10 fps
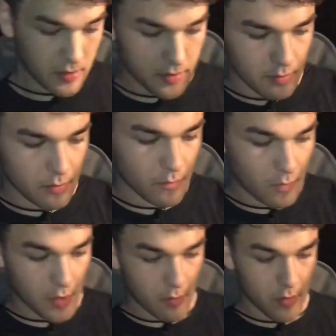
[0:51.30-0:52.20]
And
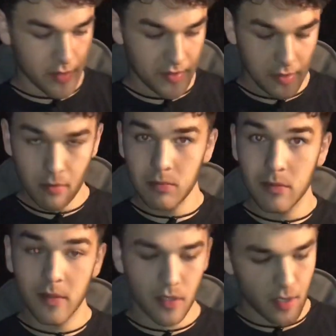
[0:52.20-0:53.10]
I'm going to want to do,
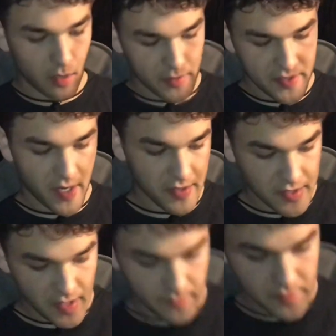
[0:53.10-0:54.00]
cut all these
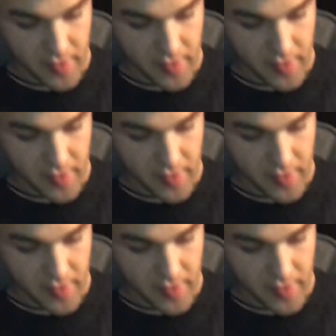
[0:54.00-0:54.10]
notches off.